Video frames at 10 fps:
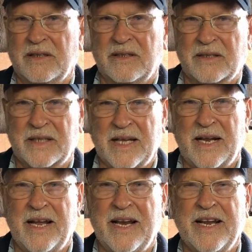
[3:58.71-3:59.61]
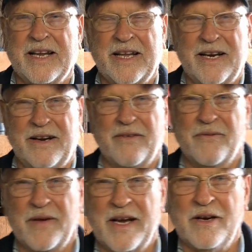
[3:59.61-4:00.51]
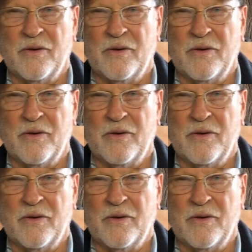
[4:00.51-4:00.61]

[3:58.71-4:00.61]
Look at that." And he get in a fight